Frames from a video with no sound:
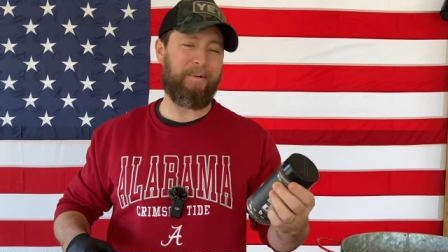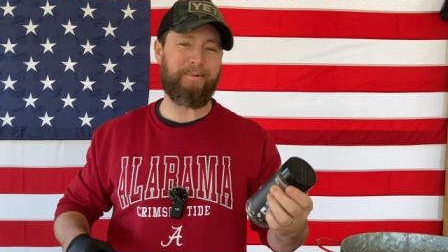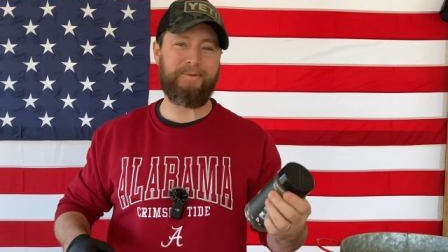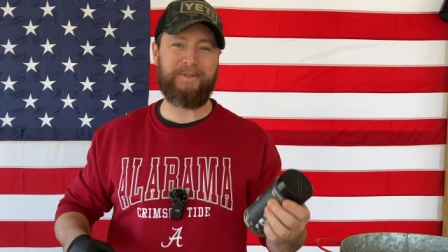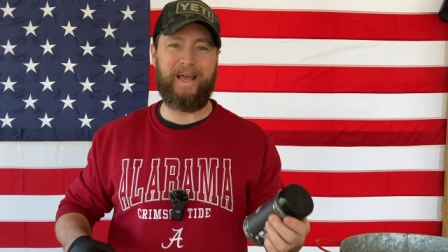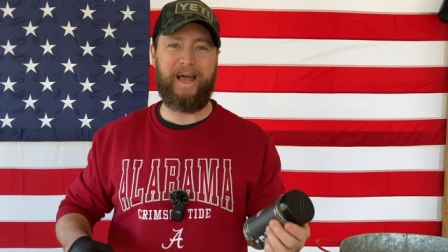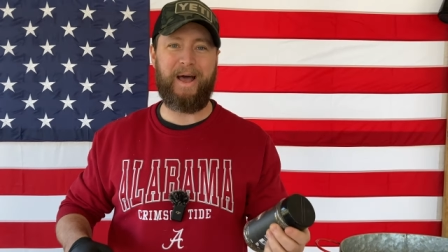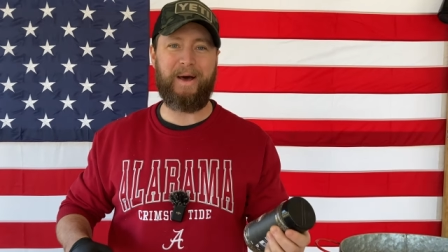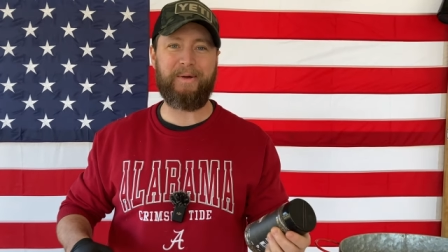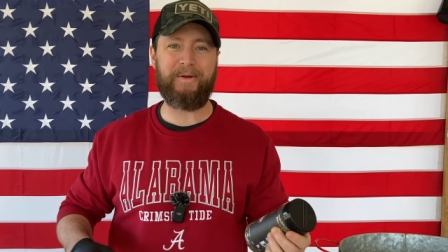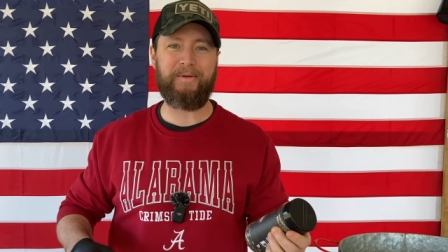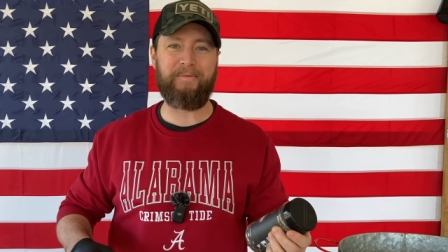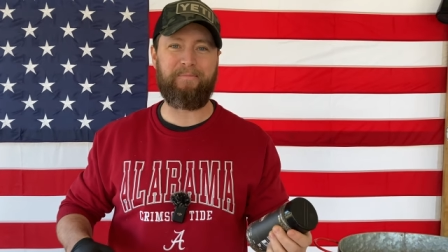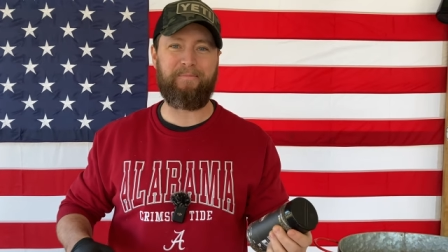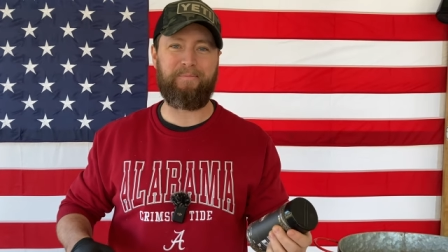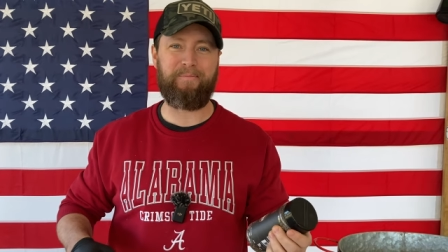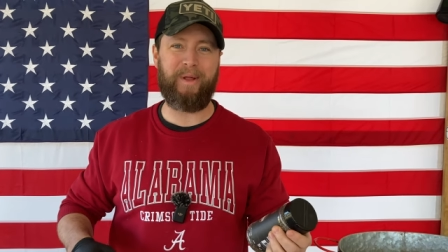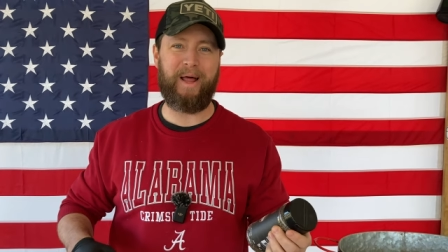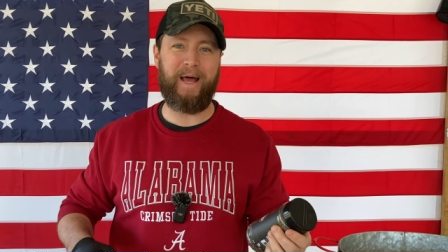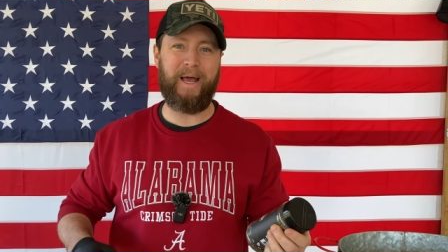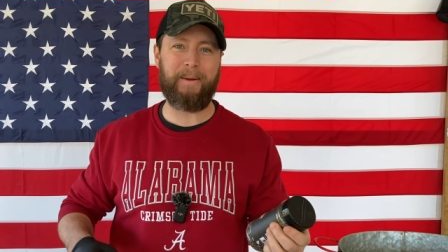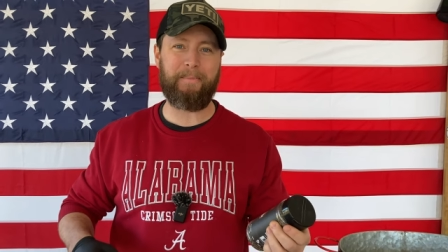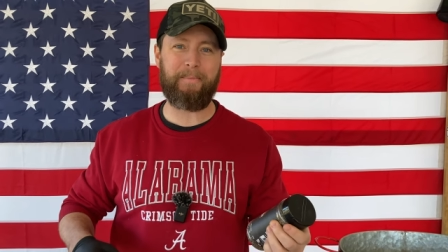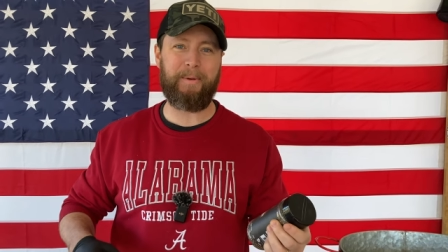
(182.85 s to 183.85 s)
was out of
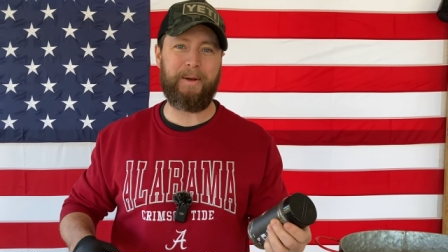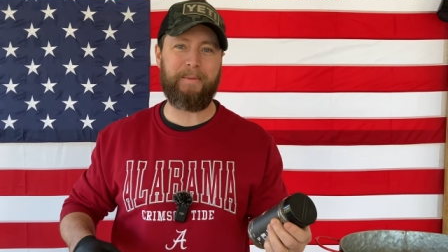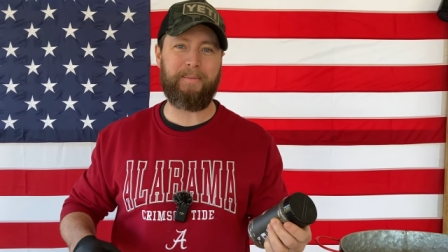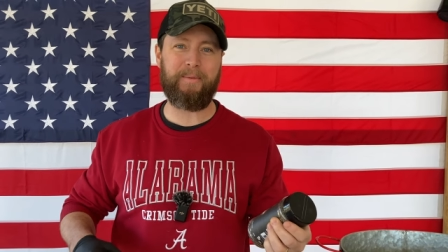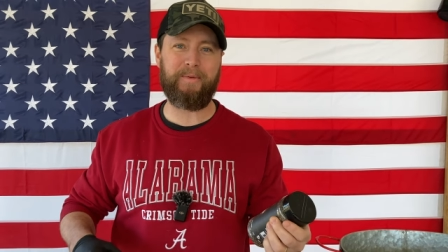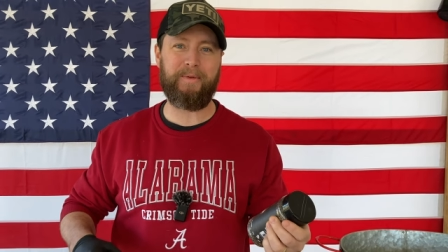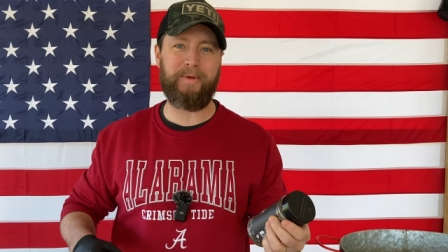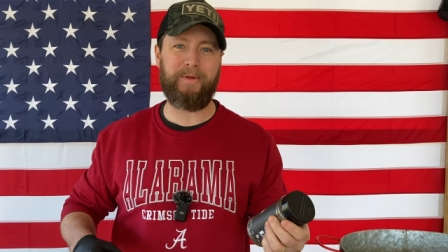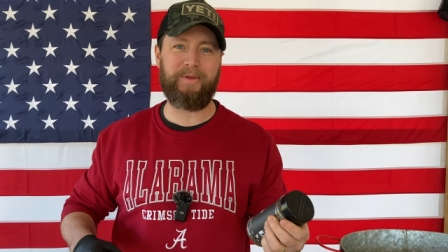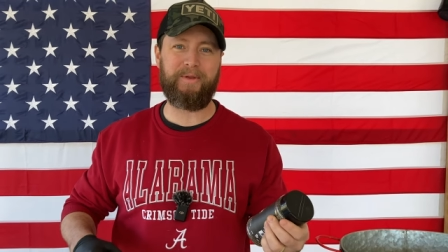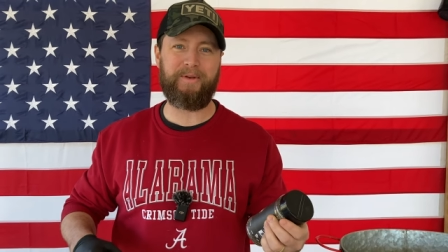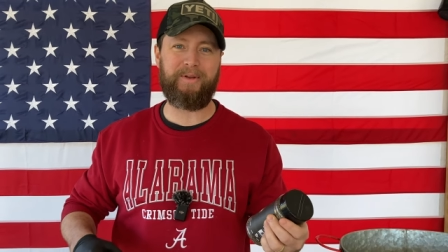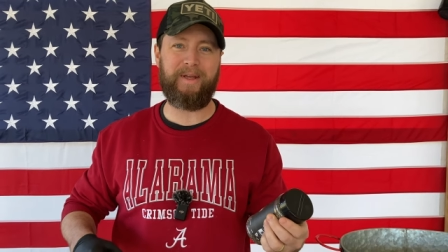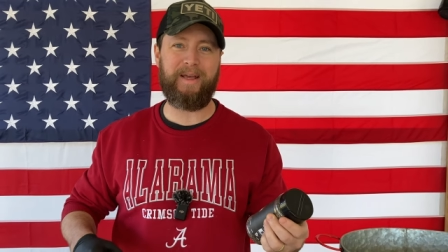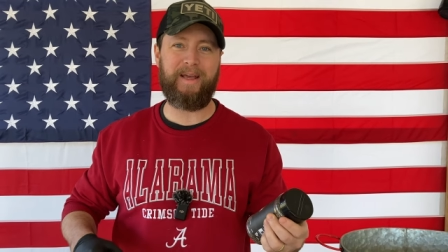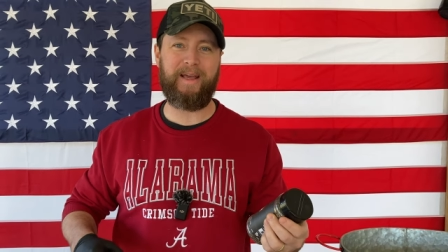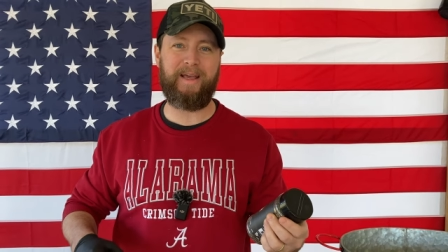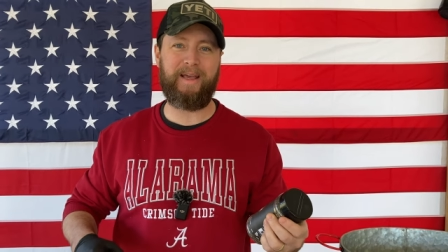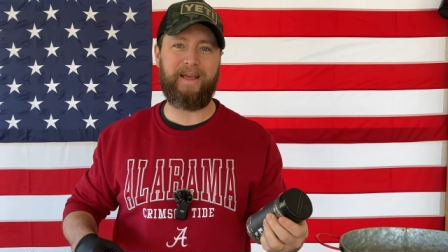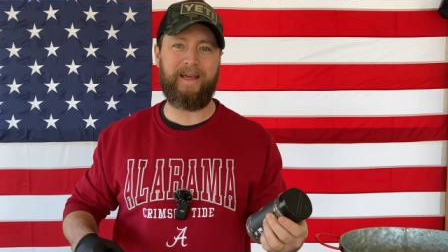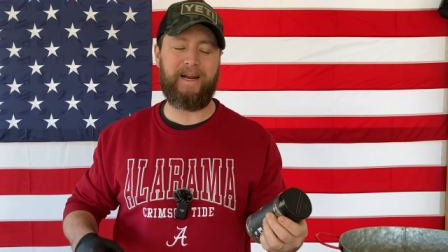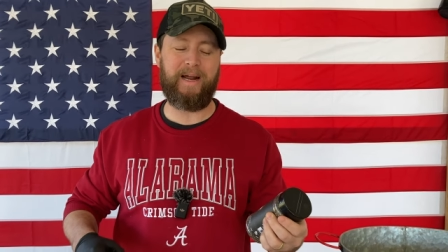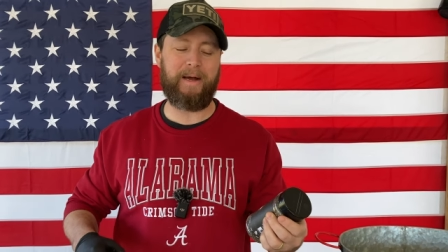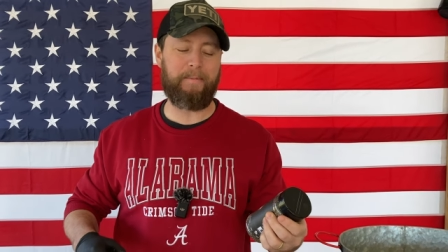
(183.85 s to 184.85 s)
black pepper the other
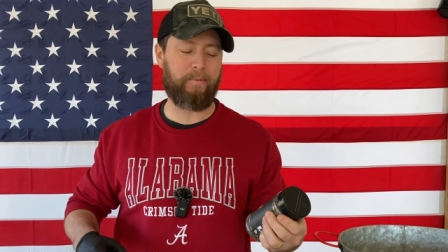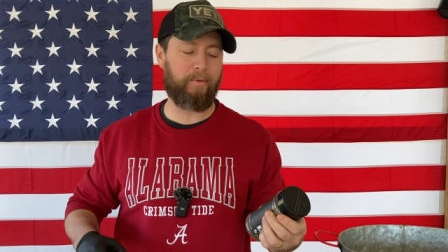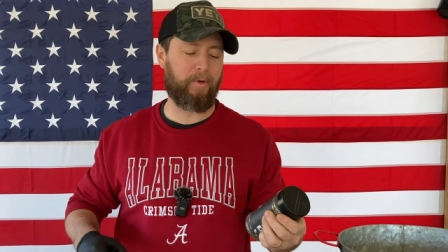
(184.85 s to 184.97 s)
day and I'm